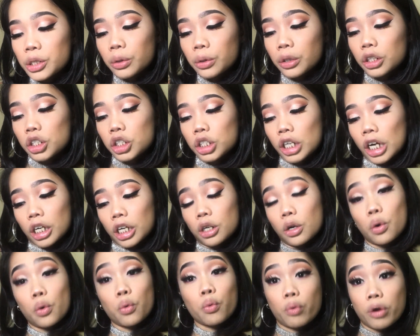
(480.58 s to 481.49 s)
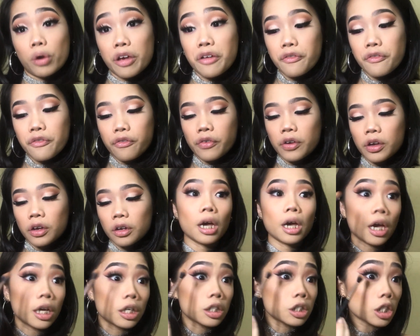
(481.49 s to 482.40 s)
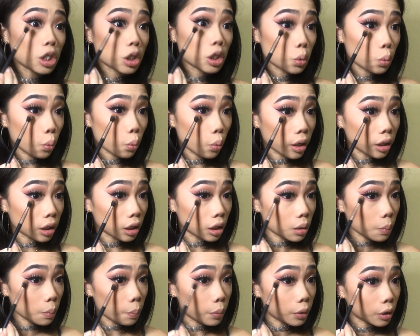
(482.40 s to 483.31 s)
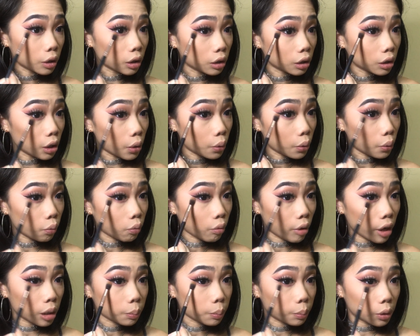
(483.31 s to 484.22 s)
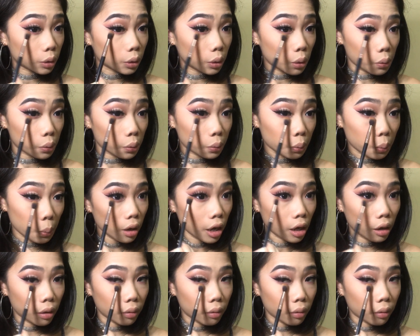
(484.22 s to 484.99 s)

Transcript: the shade Riff and just run it right below Hell